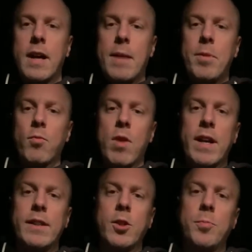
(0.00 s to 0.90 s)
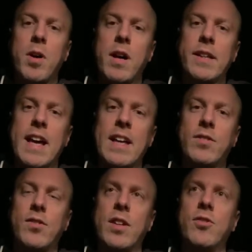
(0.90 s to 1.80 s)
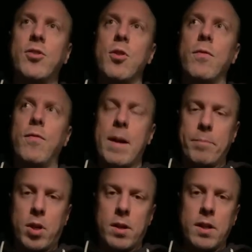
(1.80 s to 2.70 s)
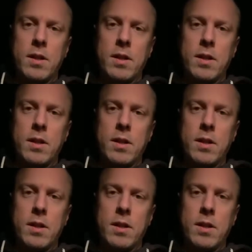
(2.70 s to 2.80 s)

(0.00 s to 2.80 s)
I've been running this podcast since November,